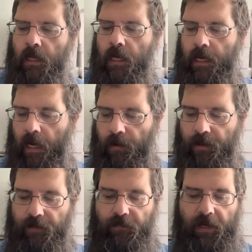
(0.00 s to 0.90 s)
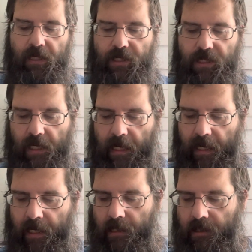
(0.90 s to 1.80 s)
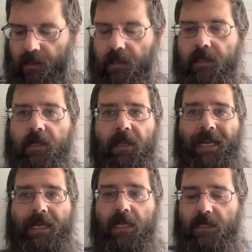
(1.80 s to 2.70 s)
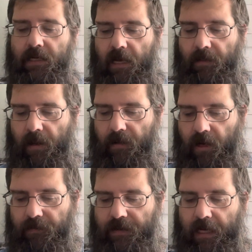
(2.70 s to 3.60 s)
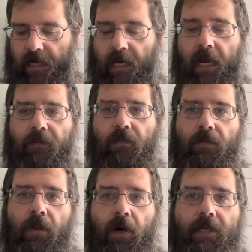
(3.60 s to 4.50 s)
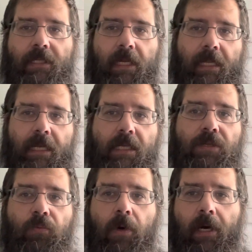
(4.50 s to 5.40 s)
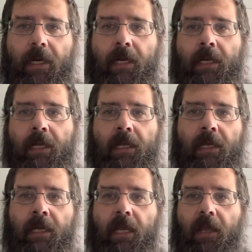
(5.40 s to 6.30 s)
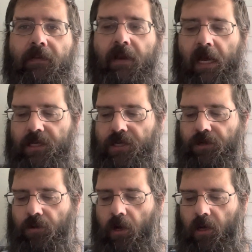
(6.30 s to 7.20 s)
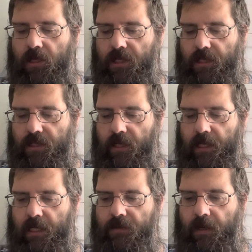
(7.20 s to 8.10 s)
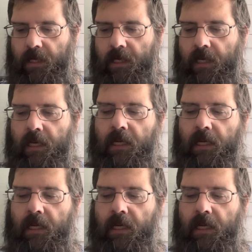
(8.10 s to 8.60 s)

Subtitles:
And now on the vintage side, something that doesn't come up often, and I've lost at least one, if not two auctions on this one.